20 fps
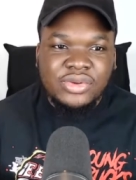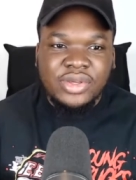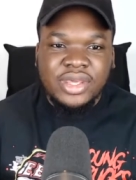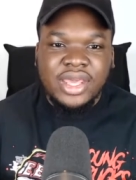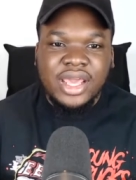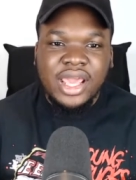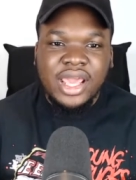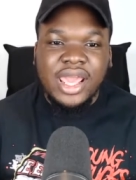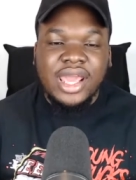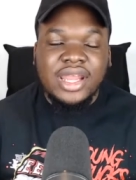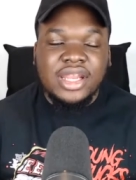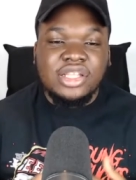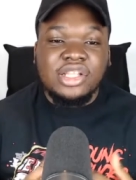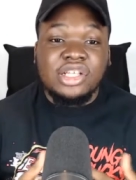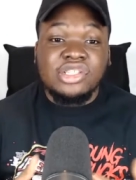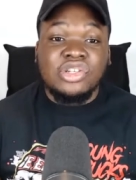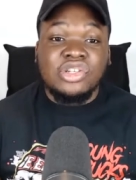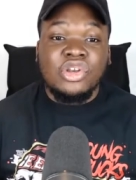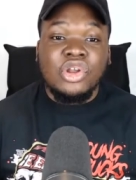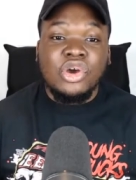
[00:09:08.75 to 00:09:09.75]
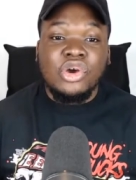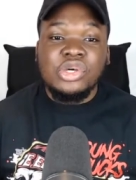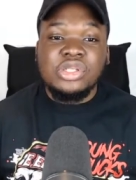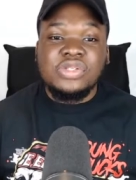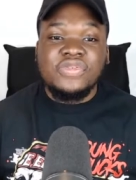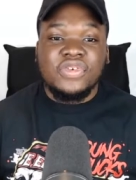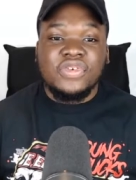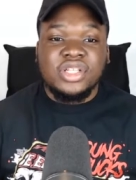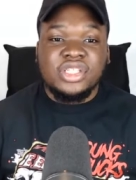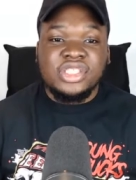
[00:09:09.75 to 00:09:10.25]
UK, and it does loads
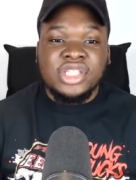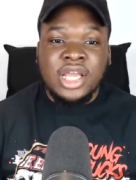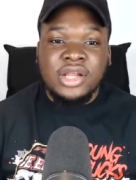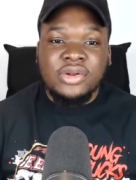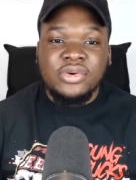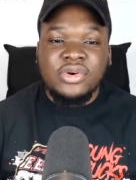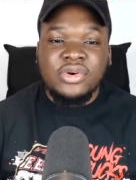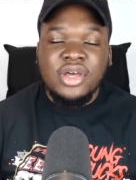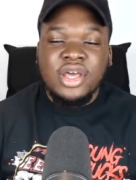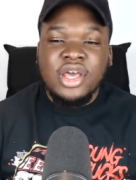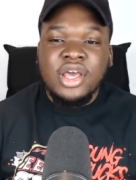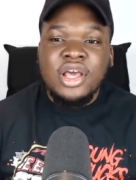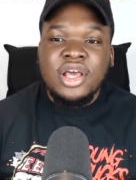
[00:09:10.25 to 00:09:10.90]
for the channel.